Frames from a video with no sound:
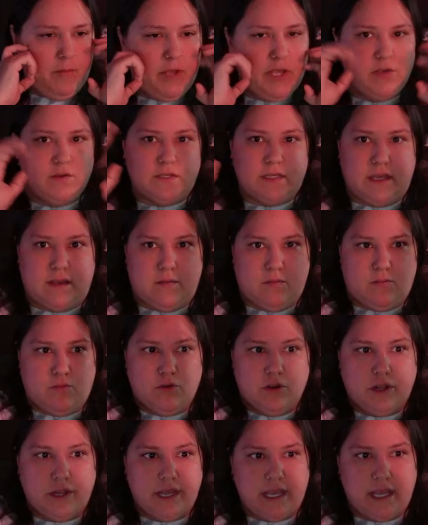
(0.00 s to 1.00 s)
you see them
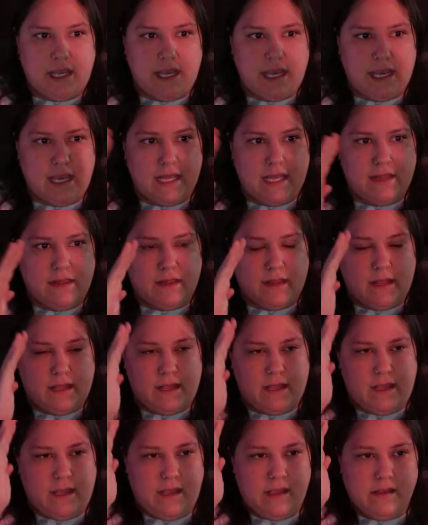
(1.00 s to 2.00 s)
really in
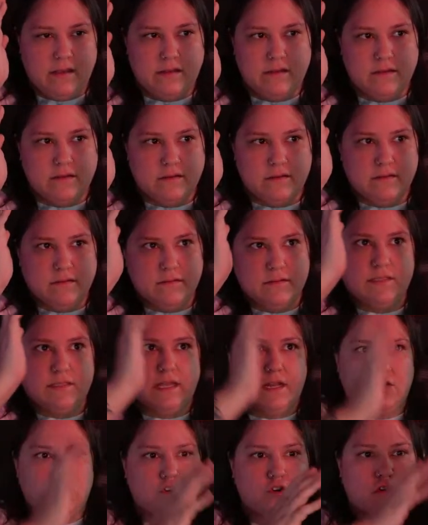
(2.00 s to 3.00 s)
like
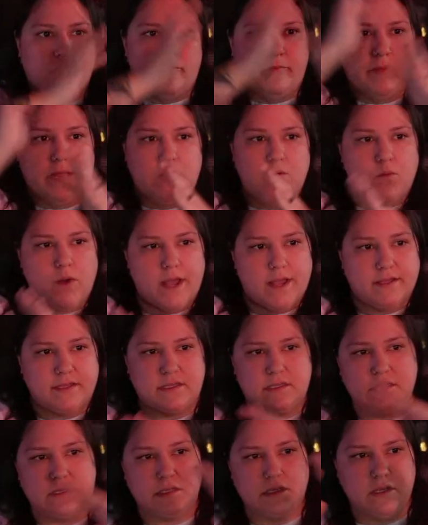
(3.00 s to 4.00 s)
central
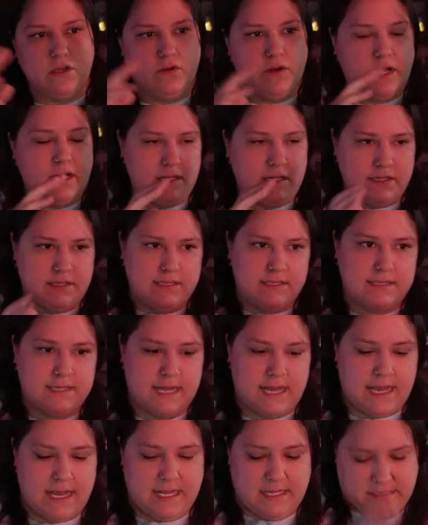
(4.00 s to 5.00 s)
Midwest United
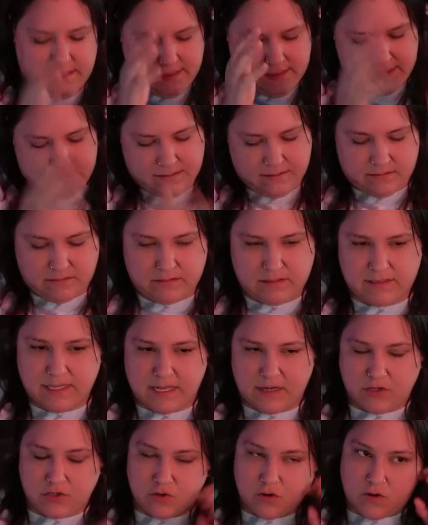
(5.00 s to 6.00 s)
States,
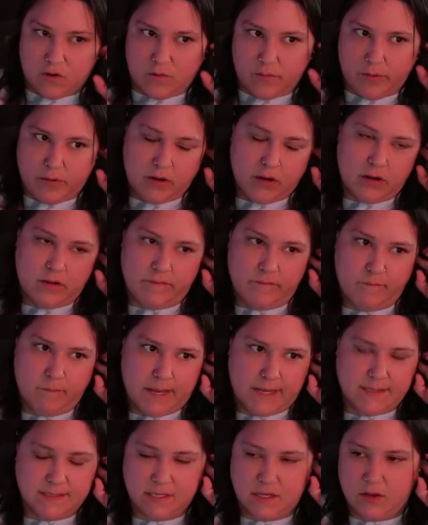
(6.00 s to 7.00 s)
center part of
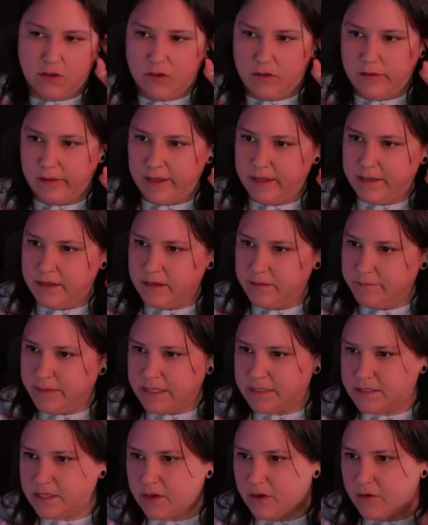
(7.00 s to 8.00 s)
Mexico
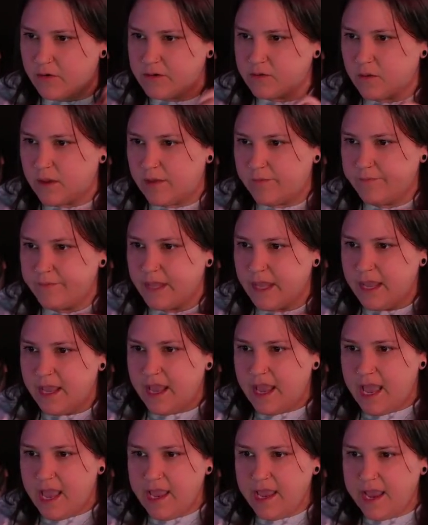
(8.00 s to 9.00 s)
as well.
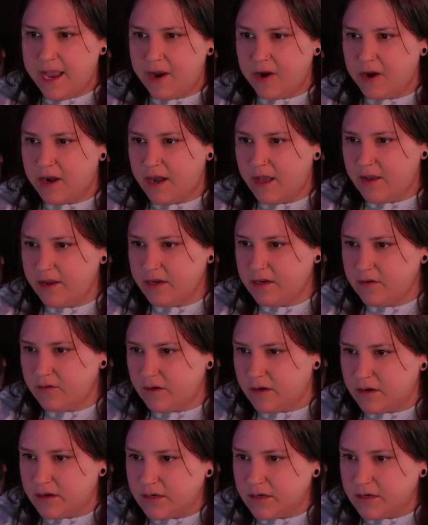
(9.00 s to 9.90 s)
Hey Aaron, how you doing?